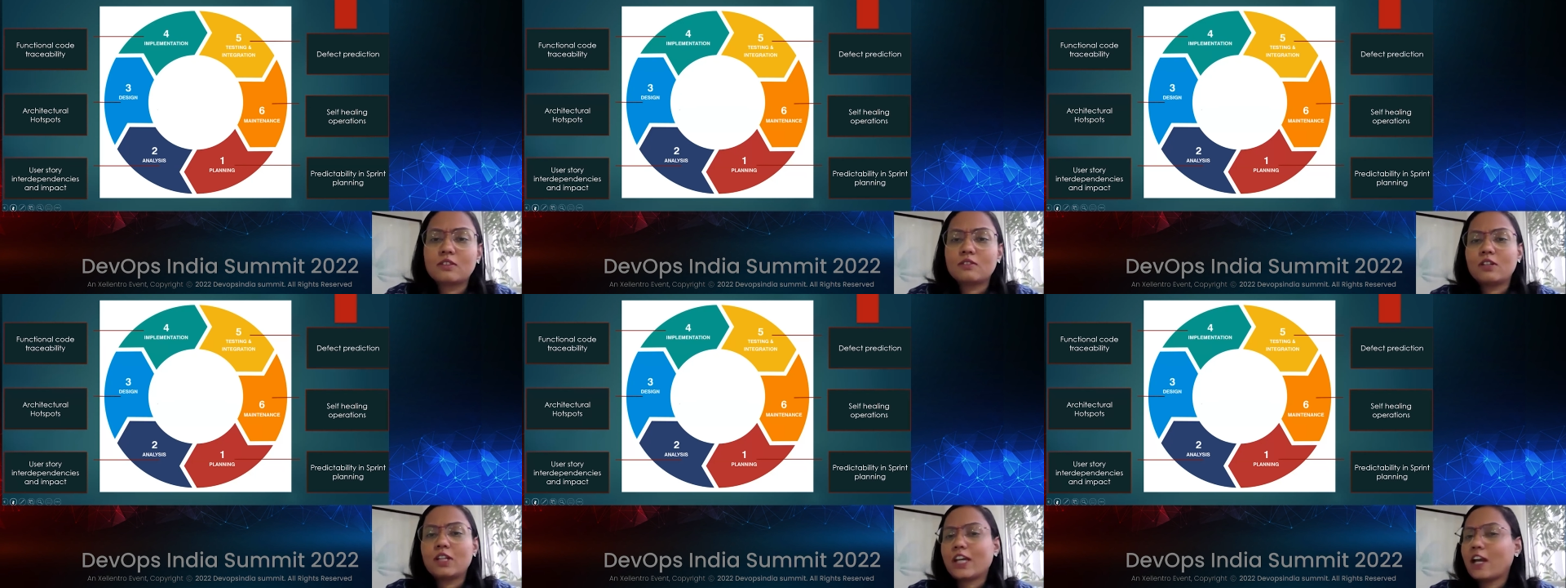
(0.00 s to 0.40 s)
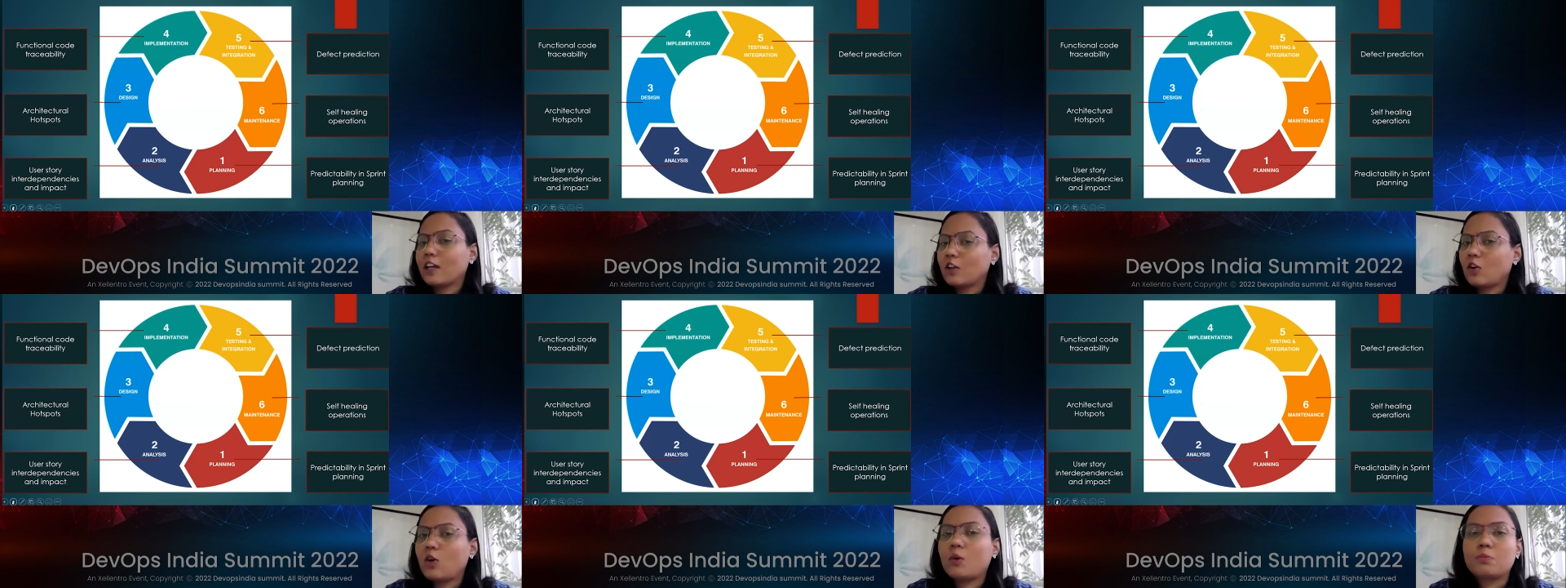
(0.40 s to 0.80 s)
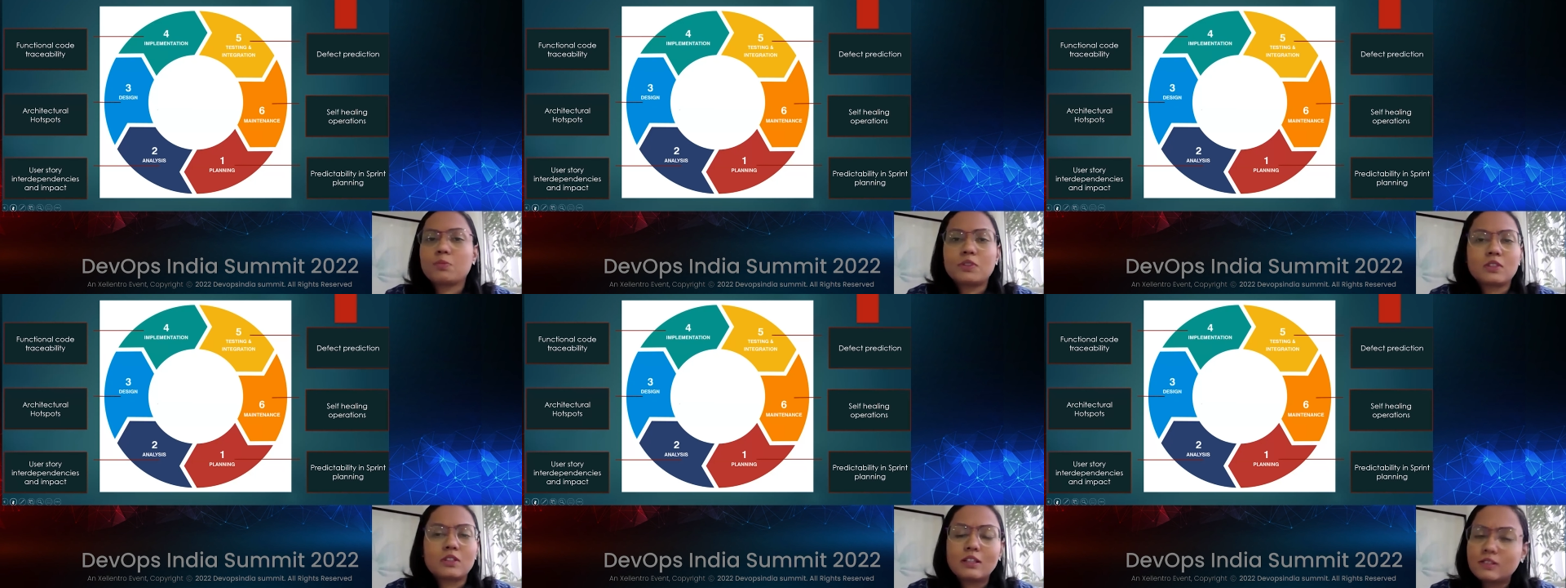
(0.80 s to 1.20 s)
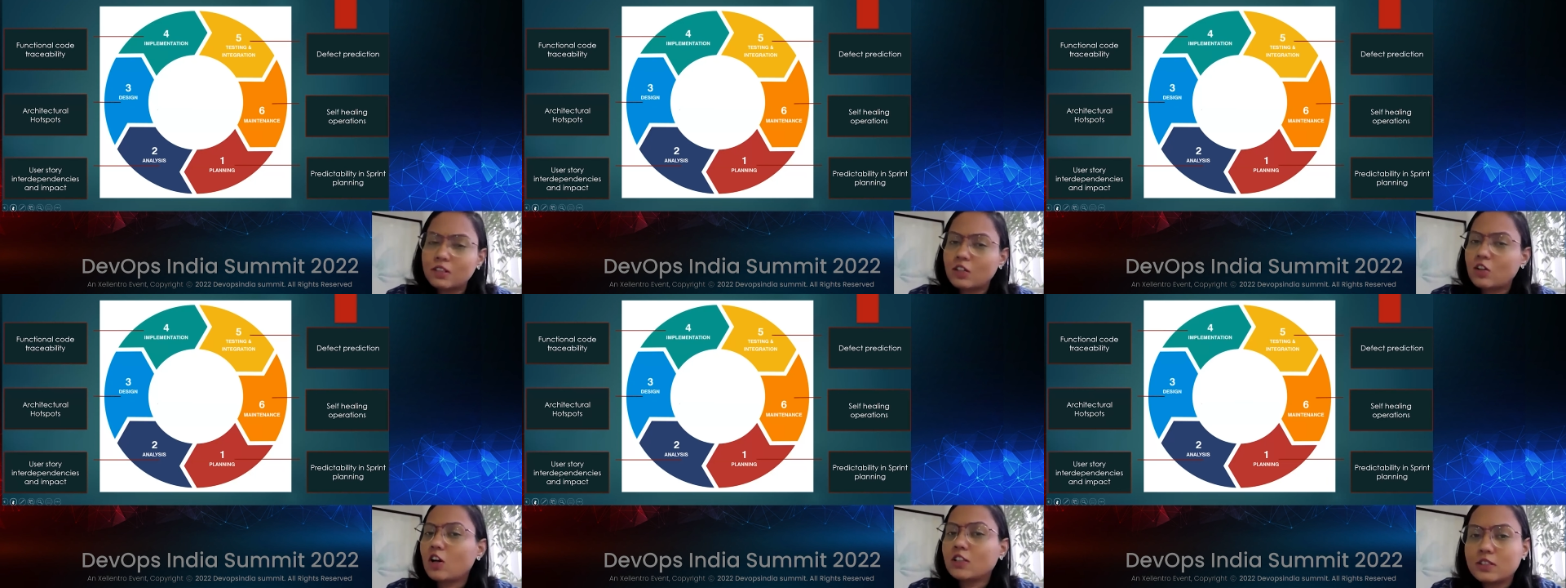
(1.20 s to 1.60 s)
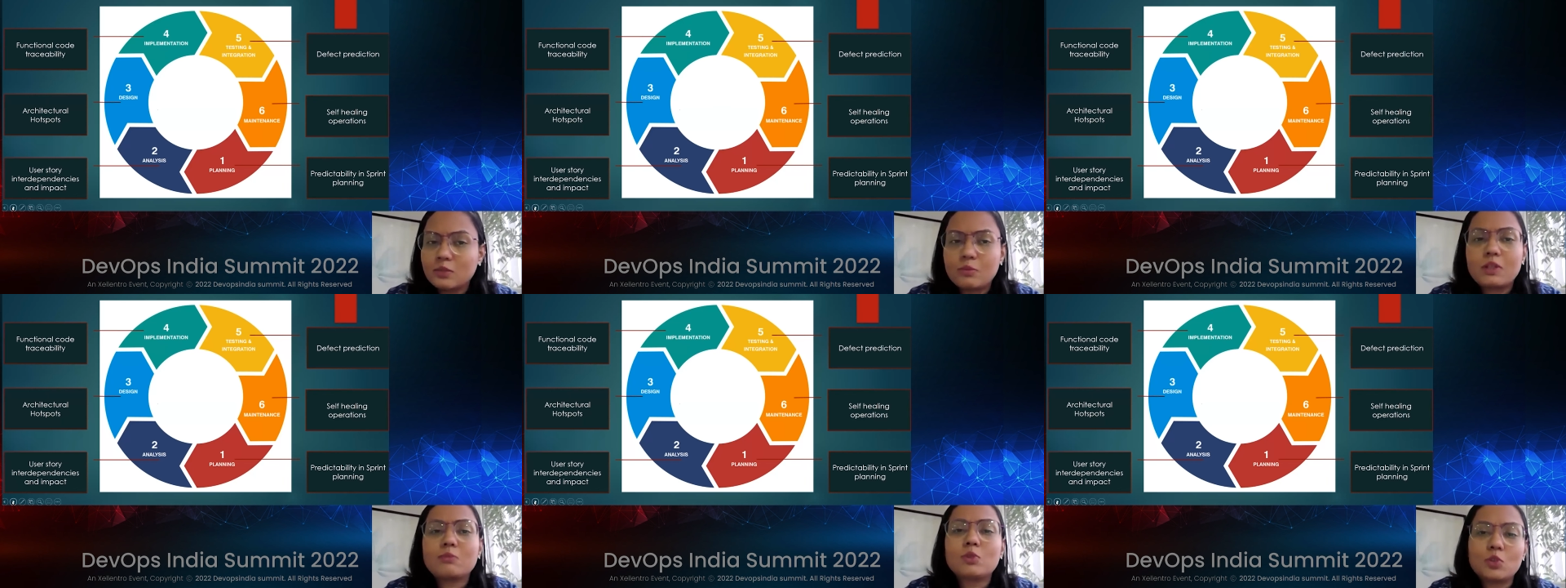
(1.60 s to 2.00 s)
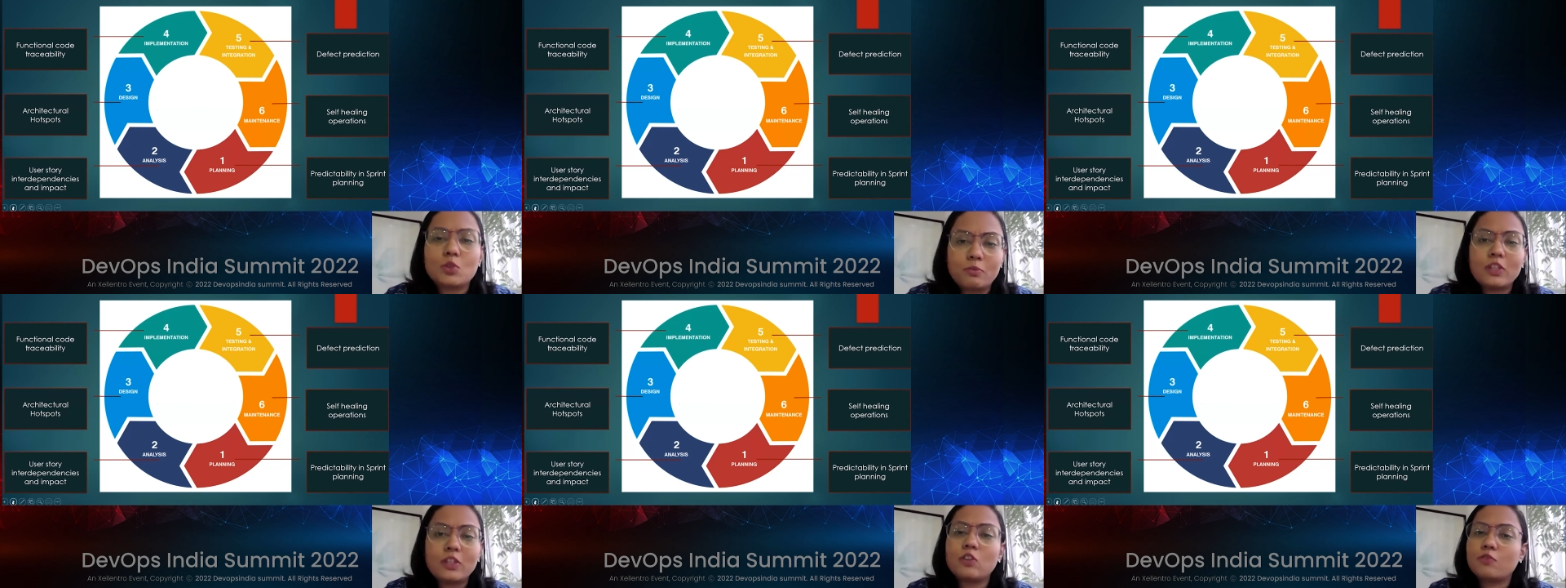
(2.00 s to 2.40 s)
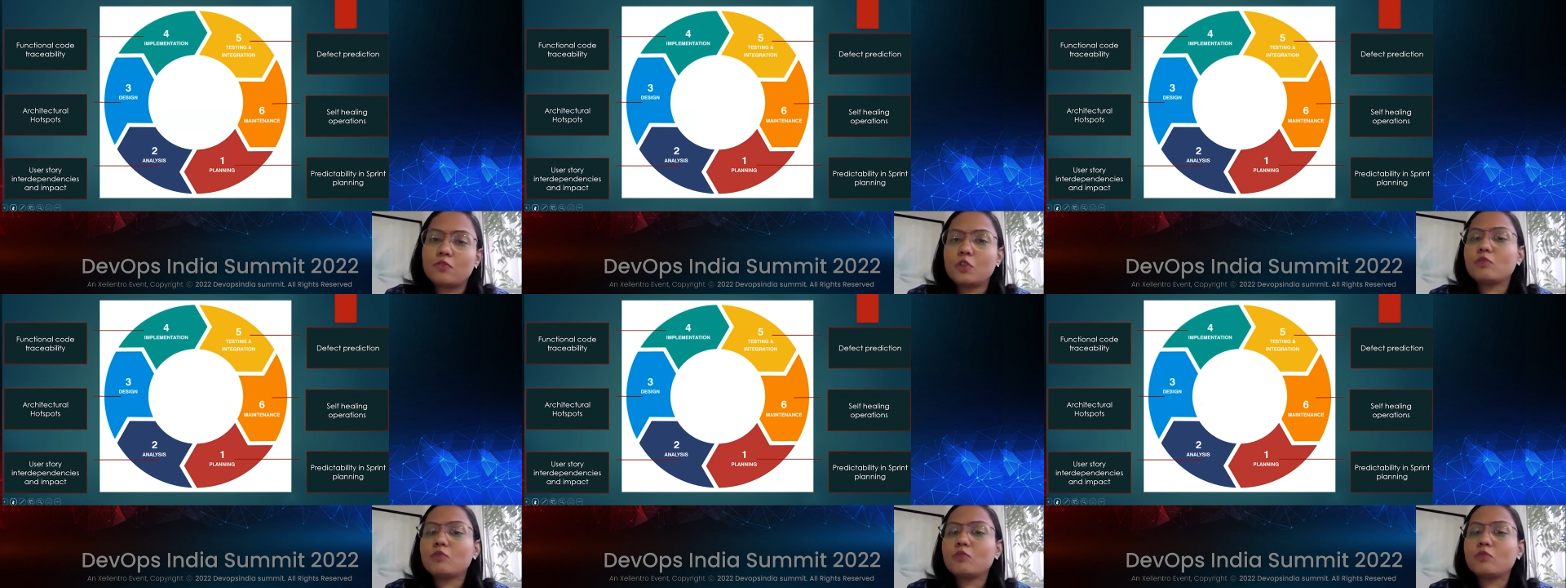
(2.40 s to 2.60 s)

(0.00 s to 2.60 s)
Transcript: AI ops is a concept I'm sure many of